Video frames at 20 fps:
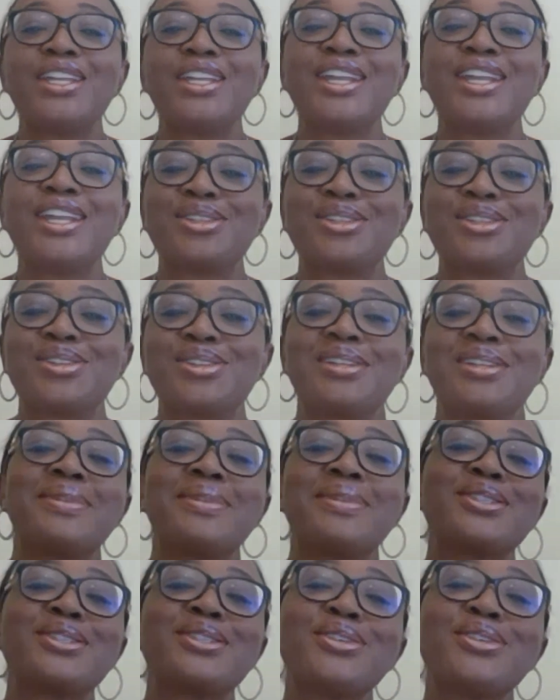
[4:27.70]
Naturally,
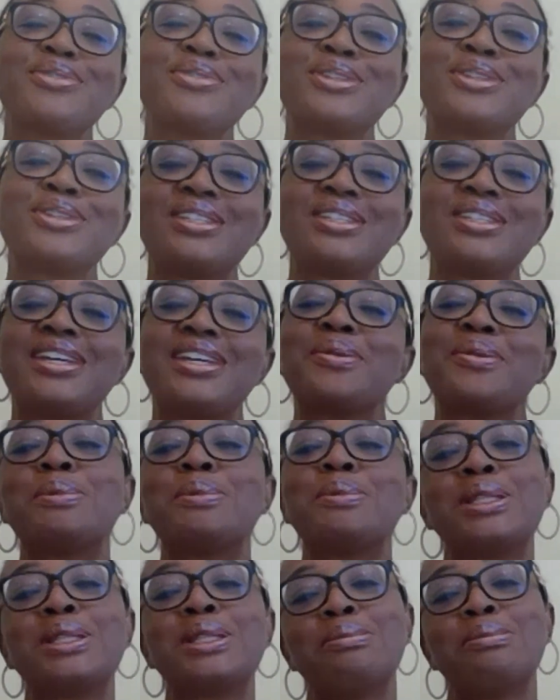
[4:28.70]
my song for today will
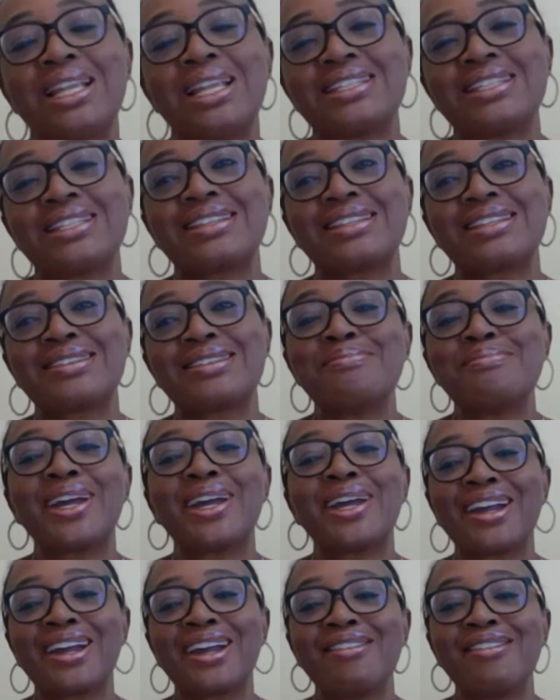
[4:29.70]
be "The Blessing"
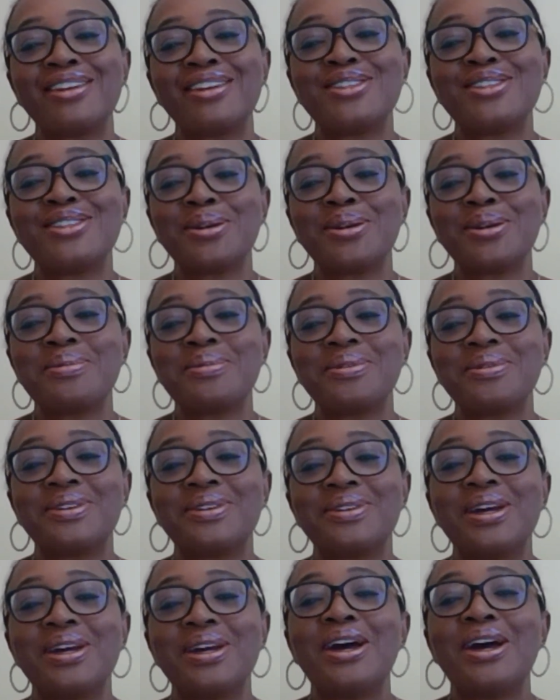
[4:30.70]
by Kari Jobe.
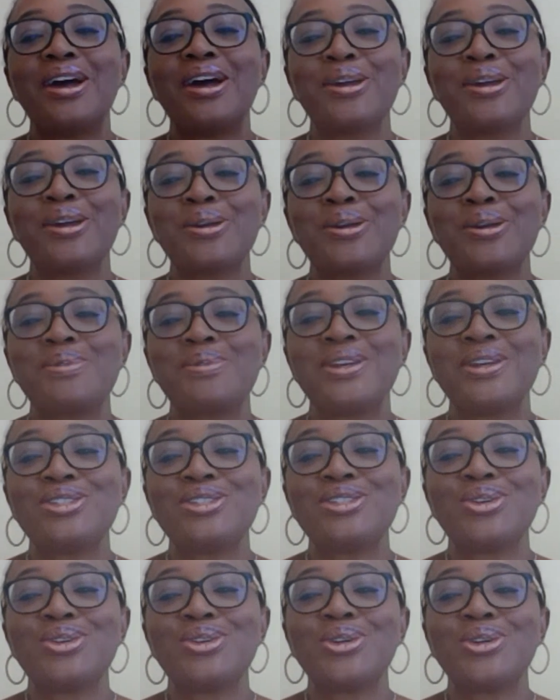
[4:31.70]
I hope you
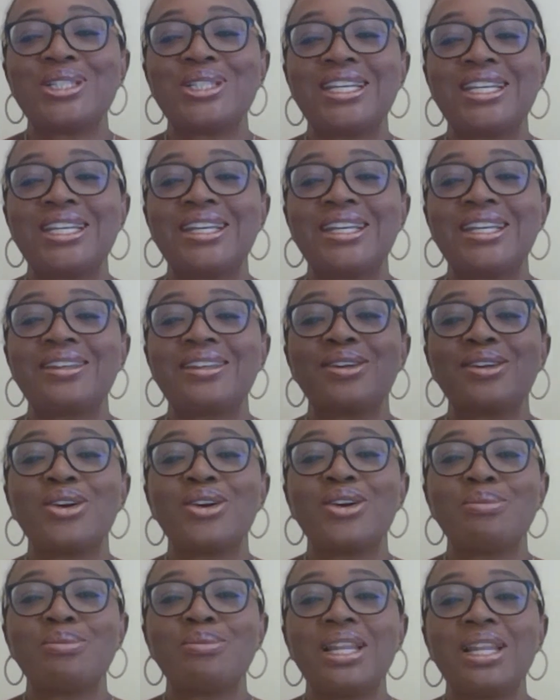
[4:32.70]
enjoy your day.
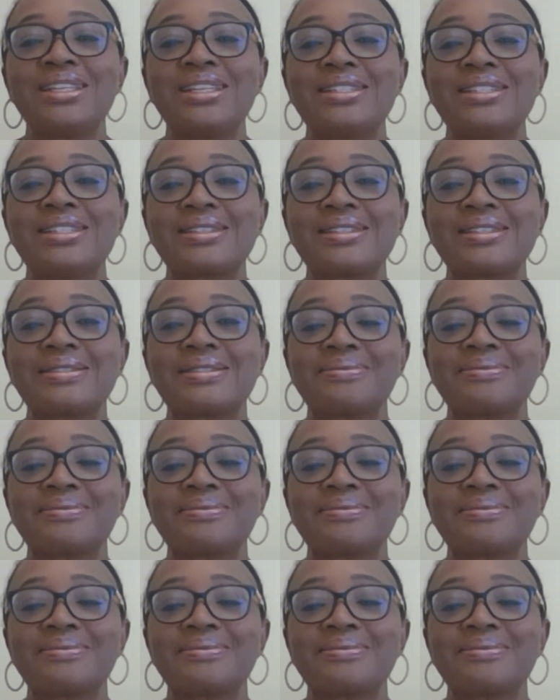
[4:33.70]
God bless.